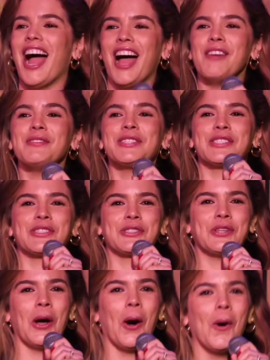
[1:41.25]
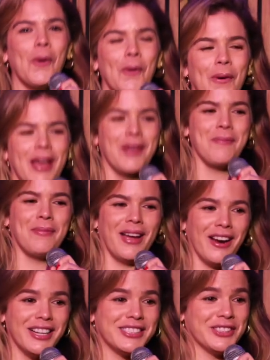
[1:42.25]
I'm so
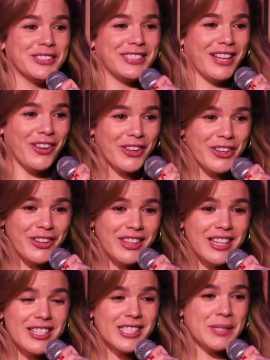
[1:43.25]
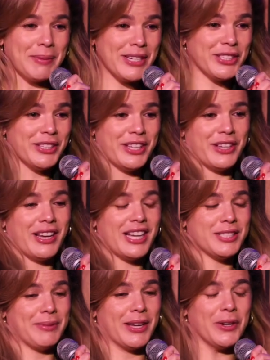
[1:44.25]
embarrassed to tell you this, especially you
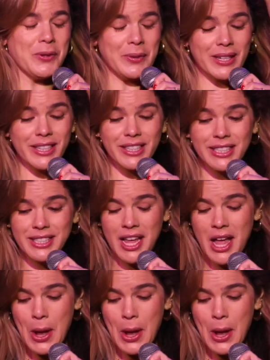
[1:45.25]
guys, my coworkers.